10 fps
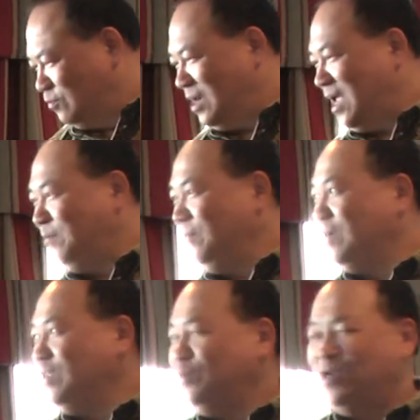what happens
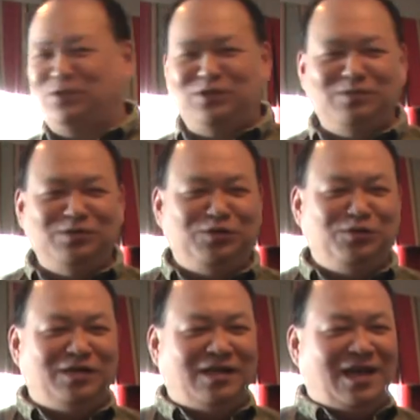when you
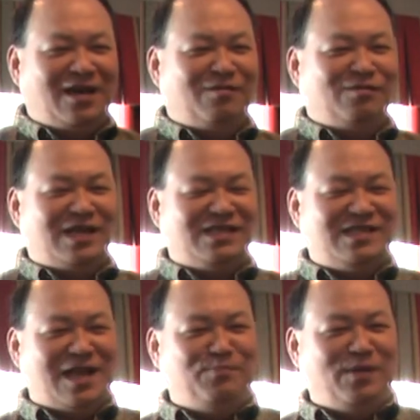shoot an arrow that's
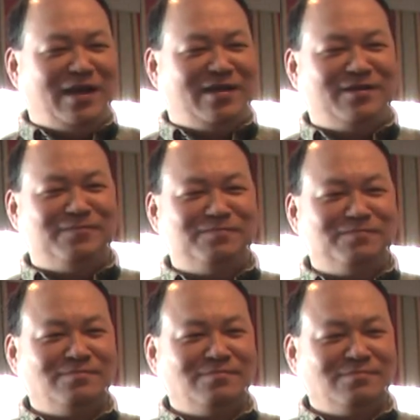that big
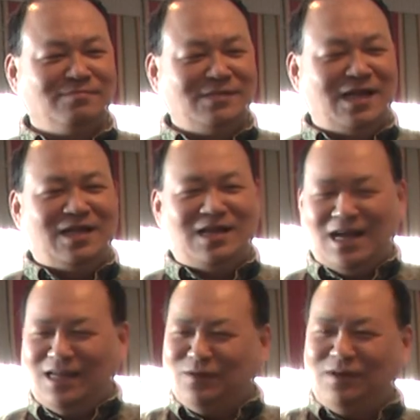and the
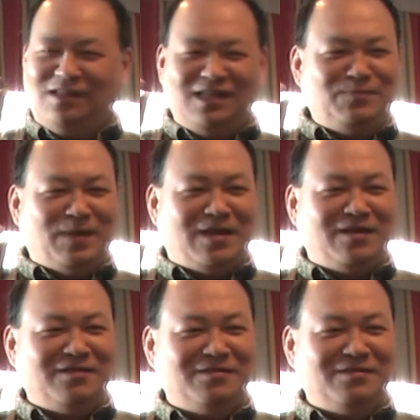knot is only this big?